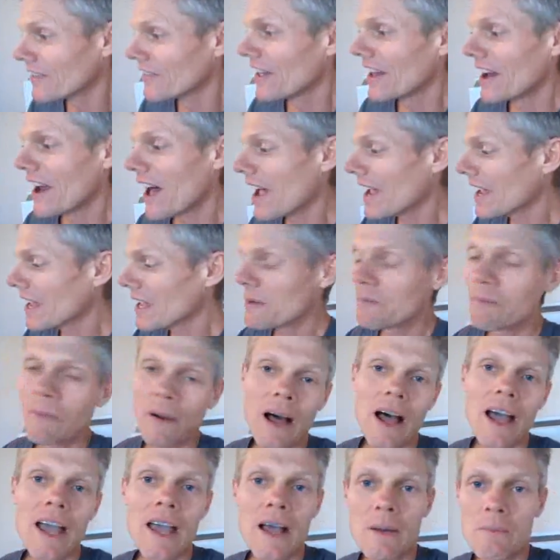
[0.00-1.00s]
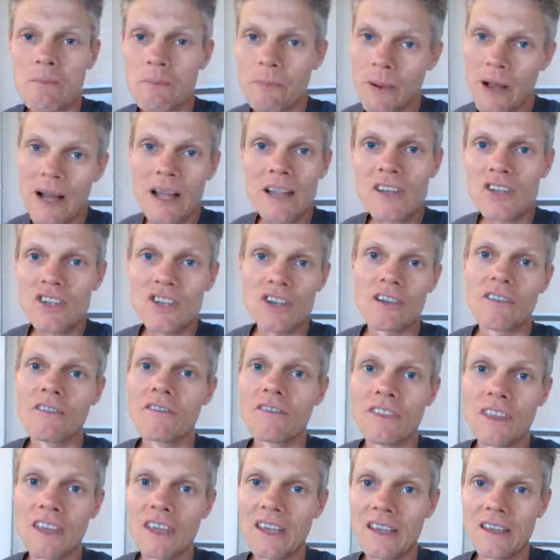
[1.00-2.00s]
that I could buy a bunch
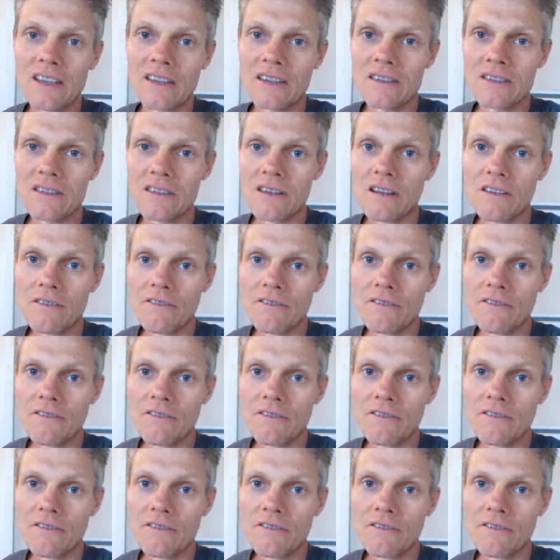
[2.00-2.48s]
of these